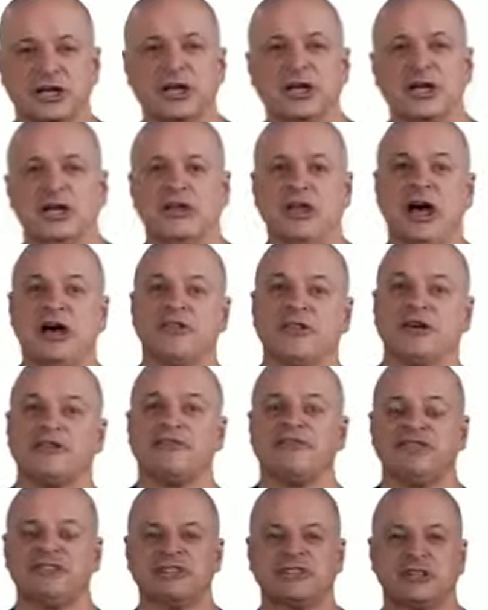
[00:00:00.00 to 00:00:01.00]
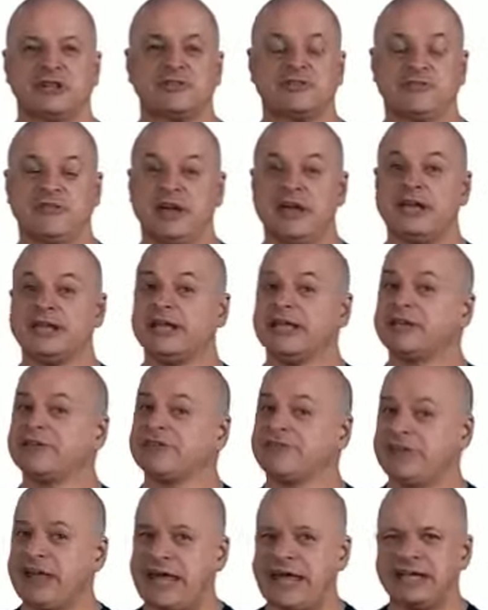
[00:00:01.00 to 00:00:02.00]
Now the physical finding
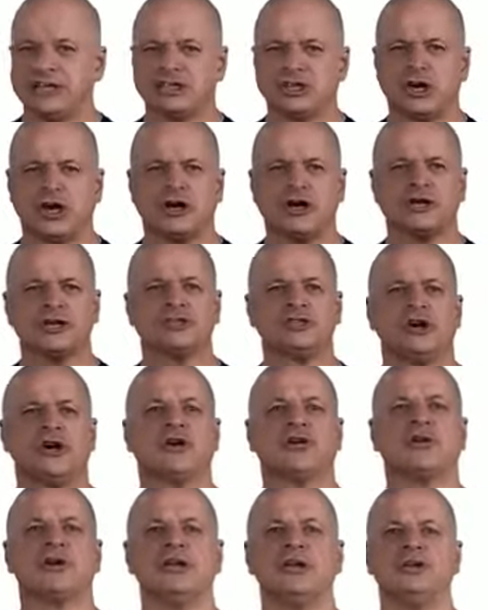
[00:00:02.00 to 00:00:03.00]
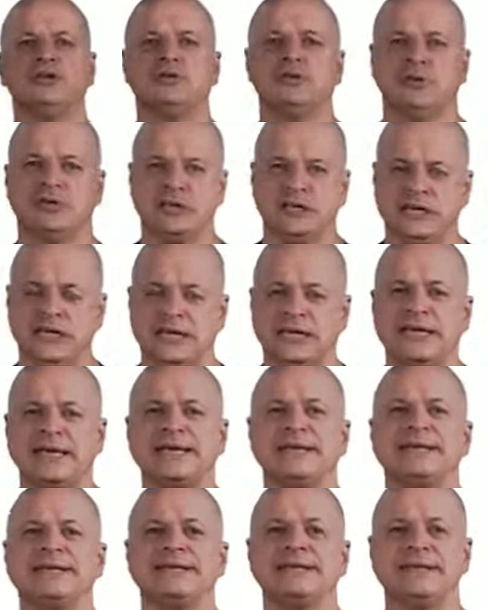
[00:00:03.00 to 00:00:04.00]
flashcards are a unique
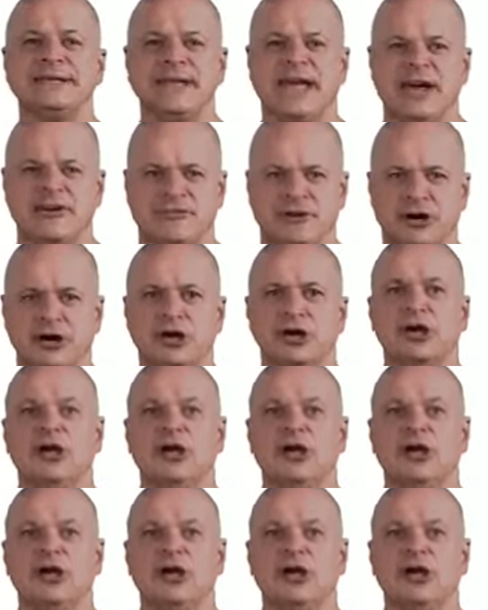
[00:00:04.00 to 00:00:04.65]
endeavor.